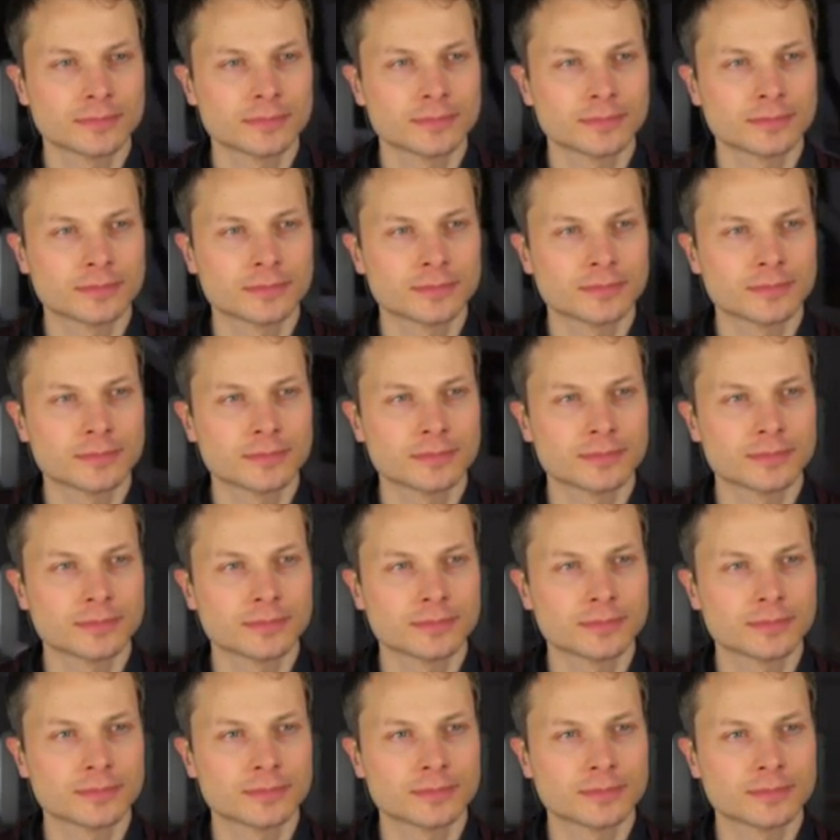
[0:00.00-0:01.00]

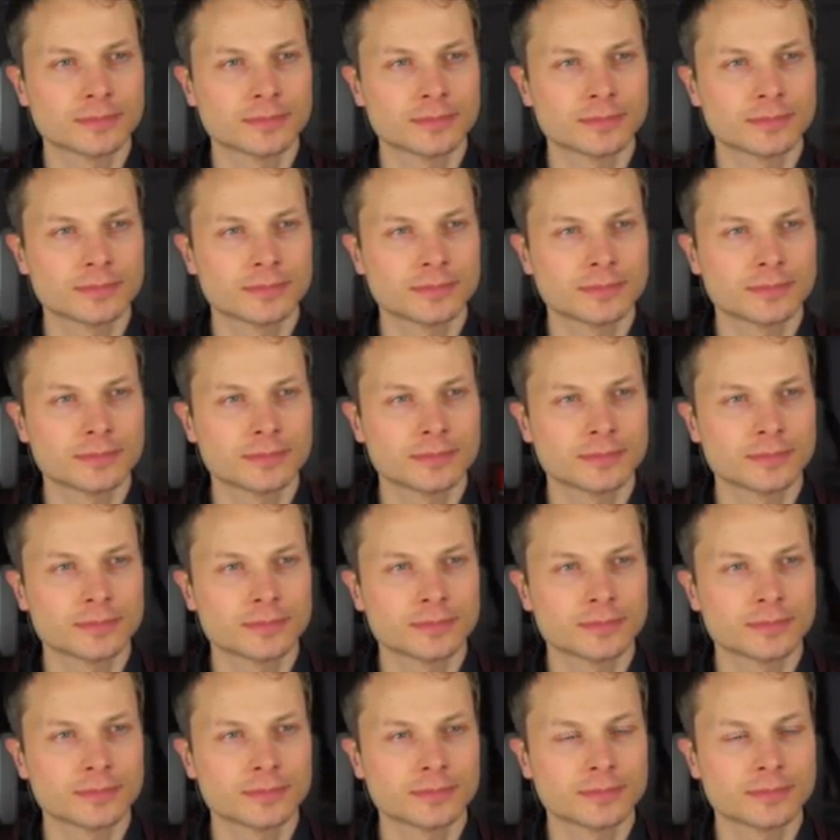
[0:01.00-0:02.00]

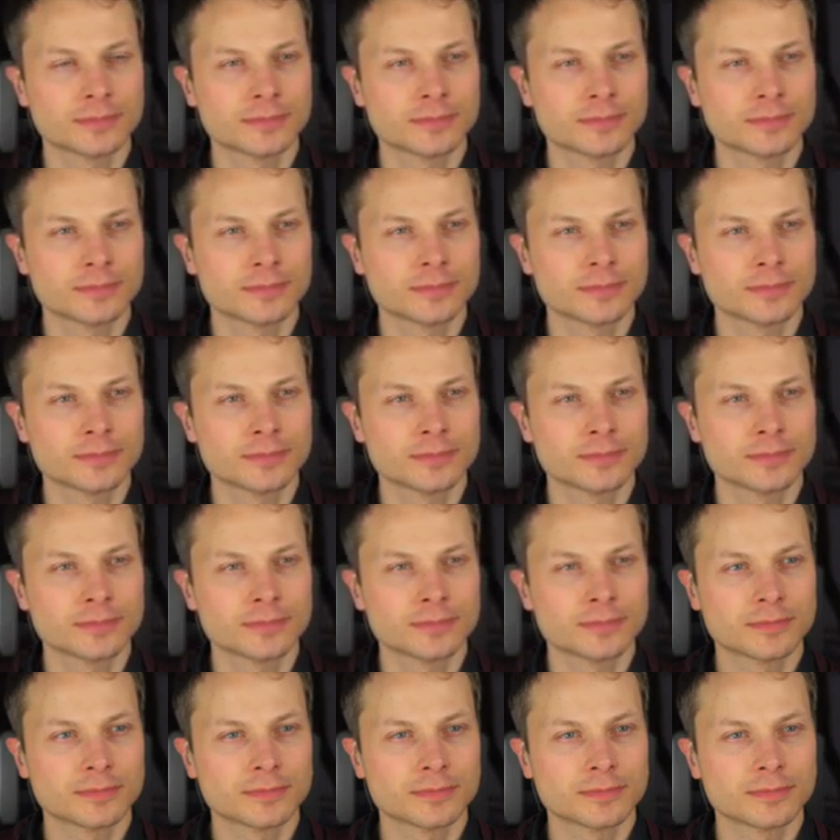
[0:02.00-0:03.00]

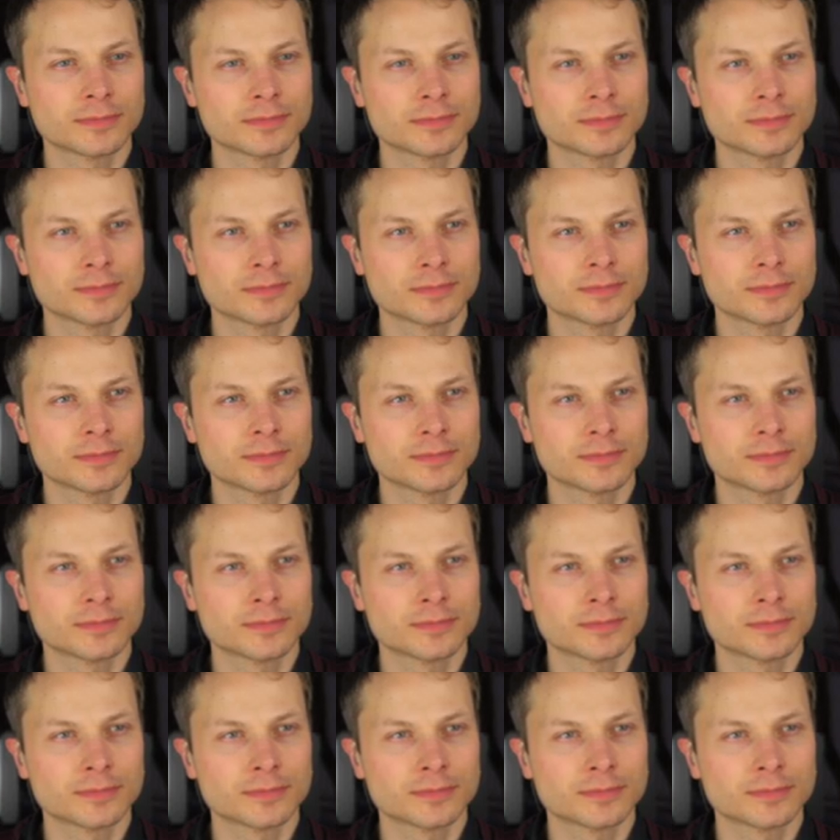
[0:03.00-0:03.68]
[no speech]